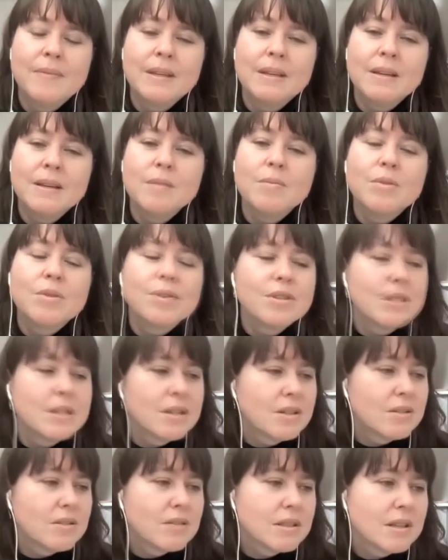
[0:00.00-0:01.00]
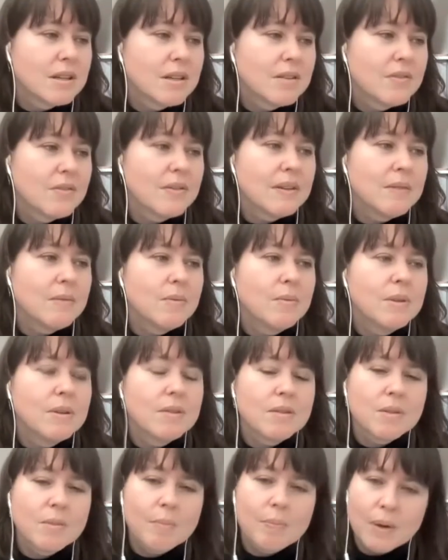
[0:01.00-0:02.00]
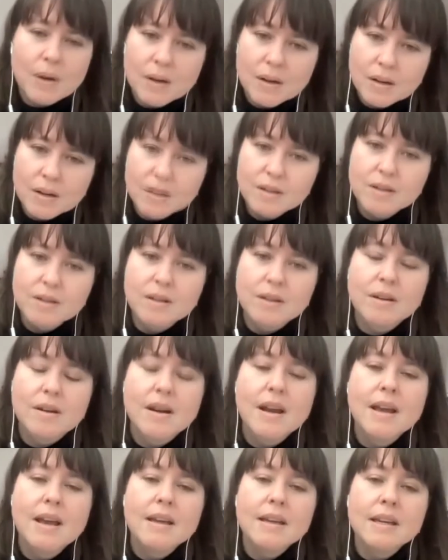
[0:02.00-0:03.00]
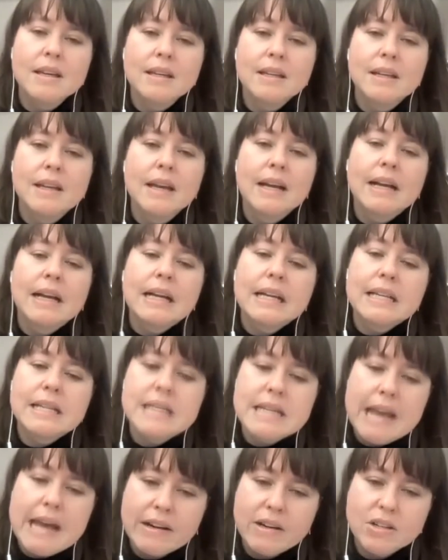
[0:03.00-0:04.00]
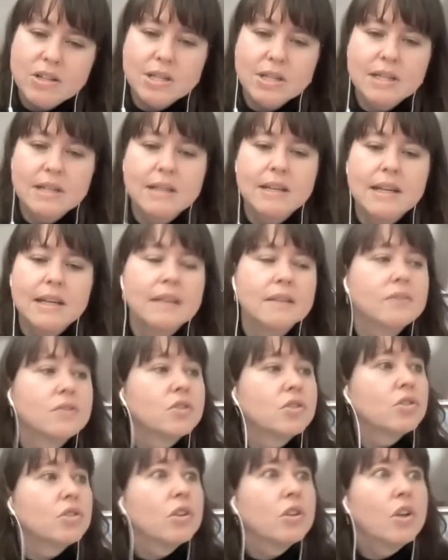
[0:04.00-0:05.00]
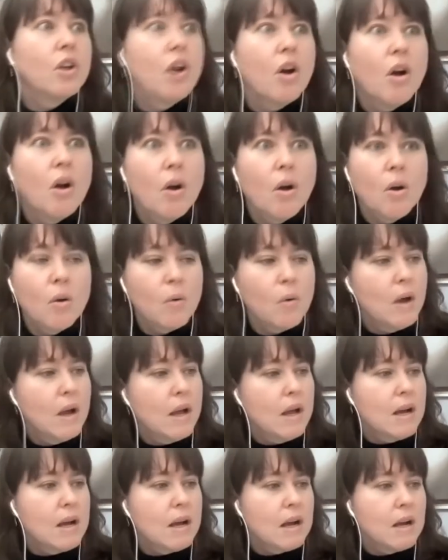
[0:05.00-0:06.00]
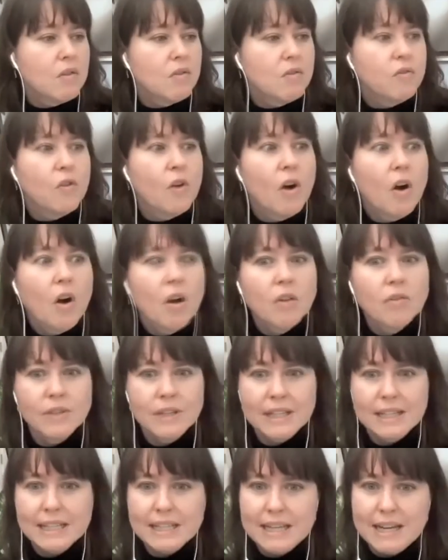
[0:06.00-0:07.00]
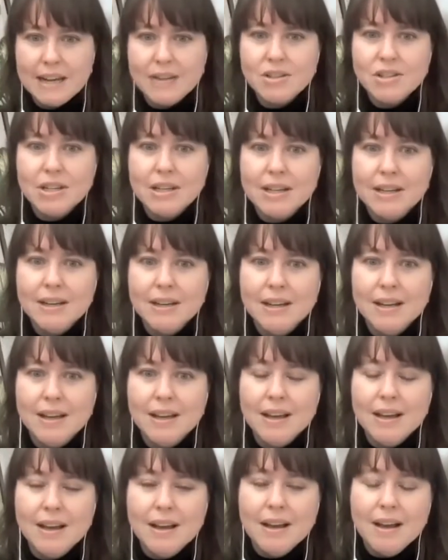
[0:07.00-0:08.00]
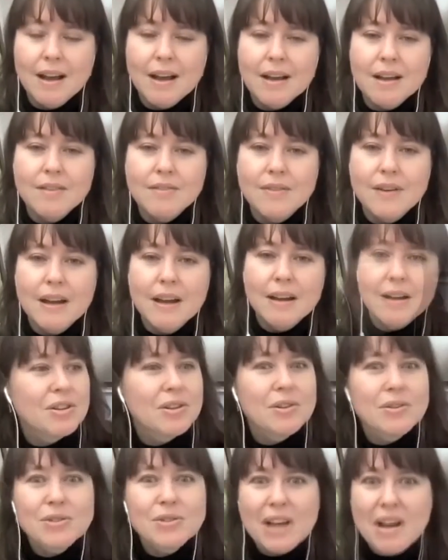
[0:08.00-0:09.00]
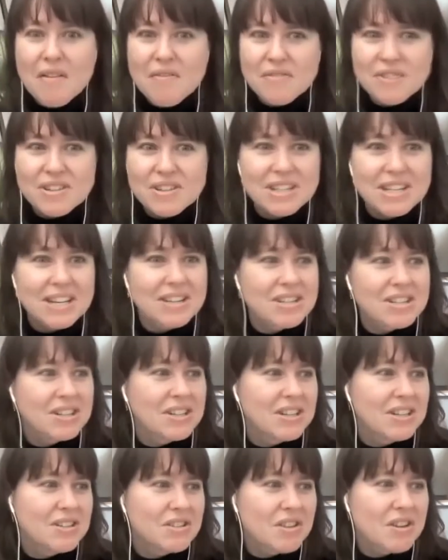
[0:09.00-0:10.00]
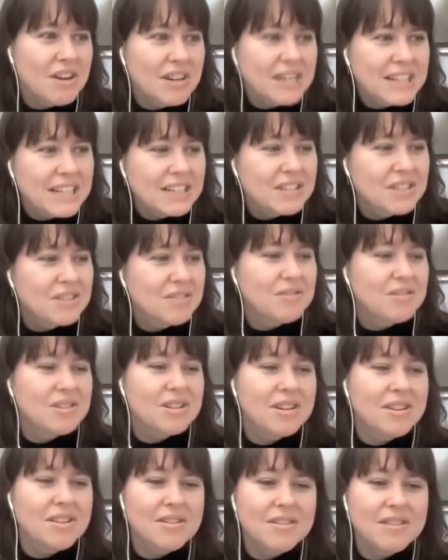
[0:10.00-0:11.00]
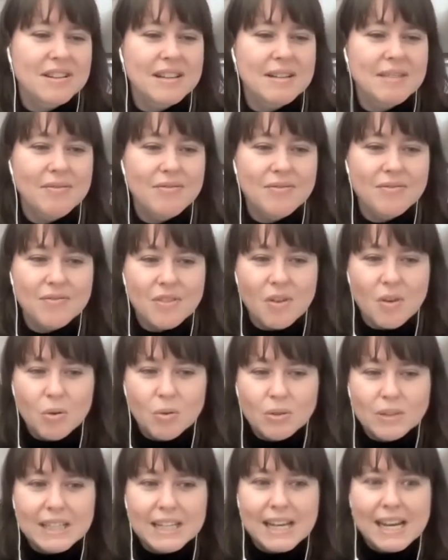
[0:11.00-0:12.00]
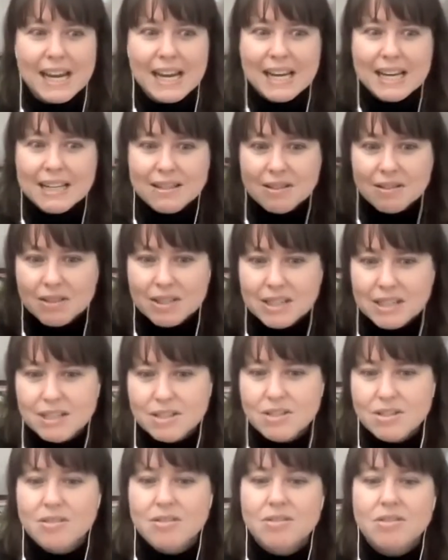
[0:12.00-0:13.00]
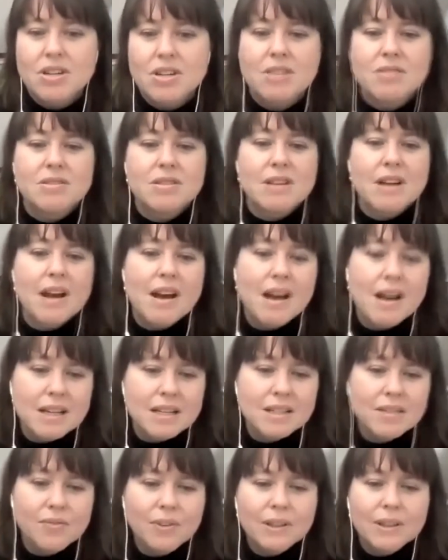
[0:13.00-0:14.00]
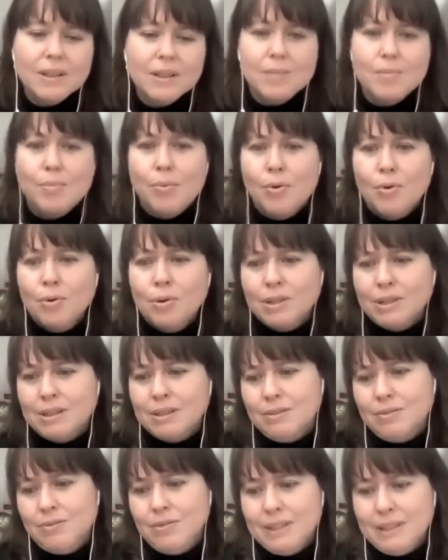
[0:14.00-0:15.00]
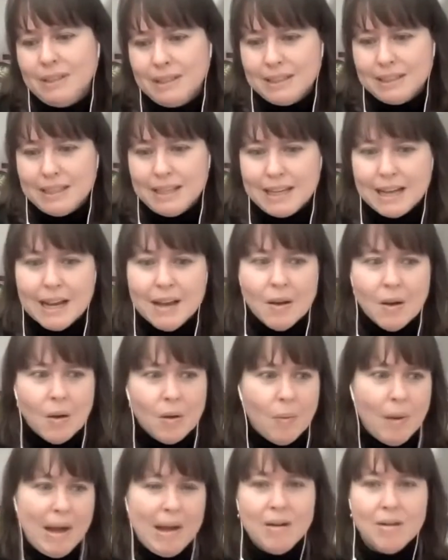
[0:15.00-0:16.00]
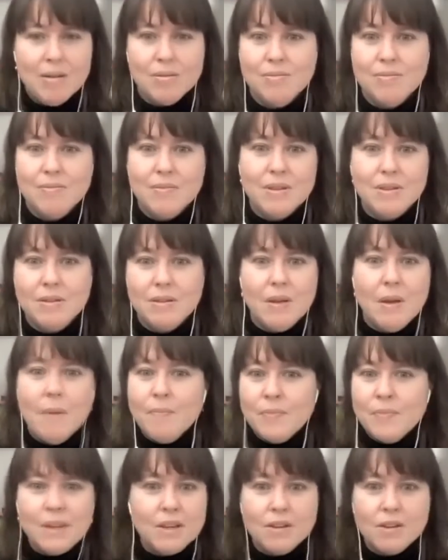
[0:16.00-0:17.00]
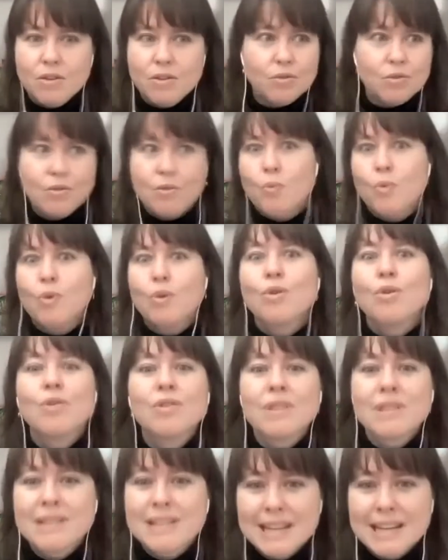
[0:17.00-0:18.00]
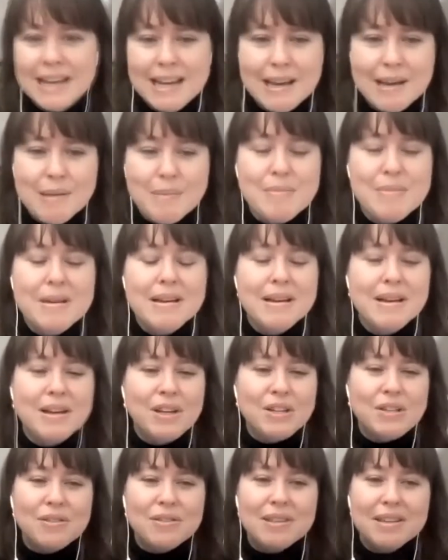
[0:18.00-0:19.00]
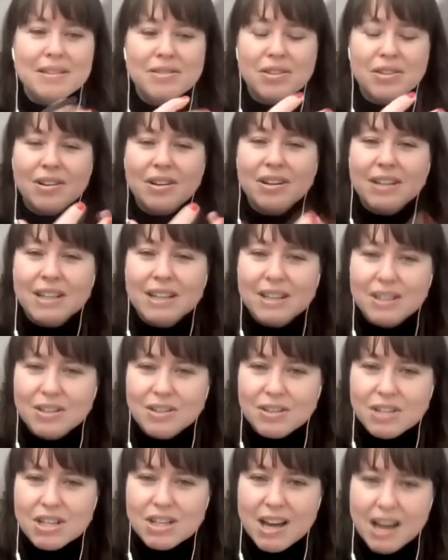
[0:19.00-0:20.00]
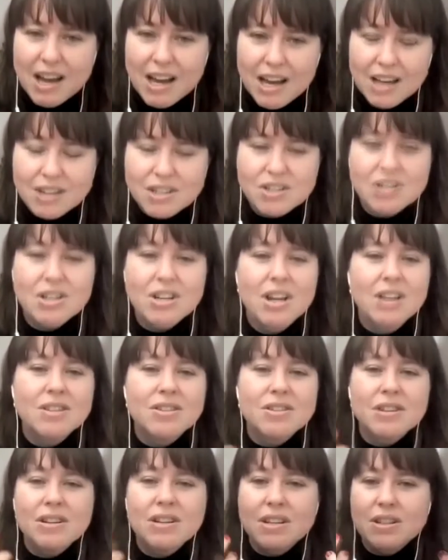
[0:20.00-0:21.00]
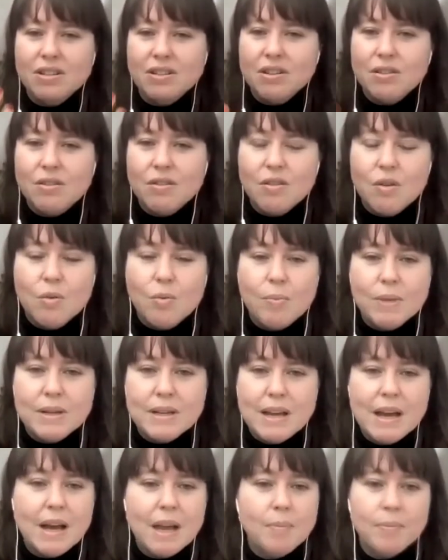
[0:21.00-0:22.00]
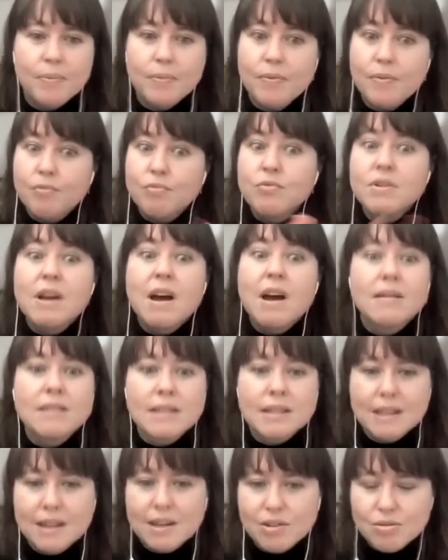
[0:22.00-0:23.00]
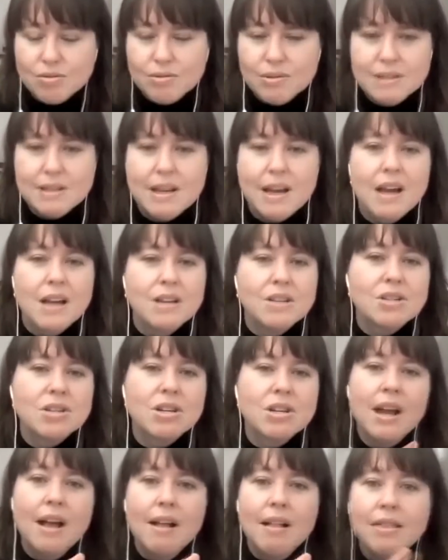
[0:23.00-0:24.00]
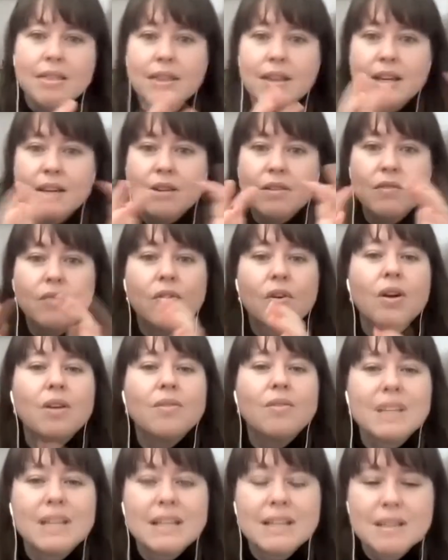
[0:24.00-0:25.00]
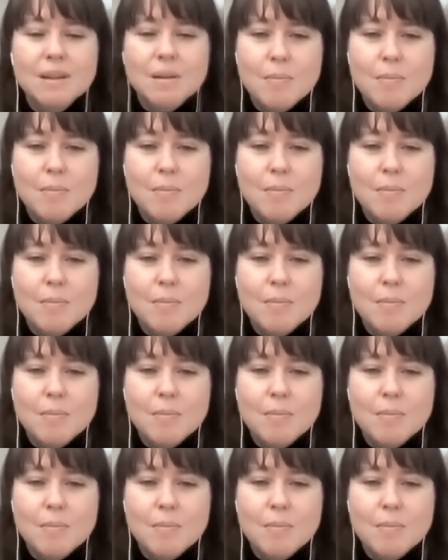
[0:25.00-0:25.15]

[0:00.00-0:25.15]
immersing yourself with your partner in connection, in slow, evolving connection of close conversation and talking to each other and holding hands, looking into each other's eyes, feeling important, feeling like, wow, you're the world to him, to then starting to touch, starting to open up through non-sexual touch, then evolving into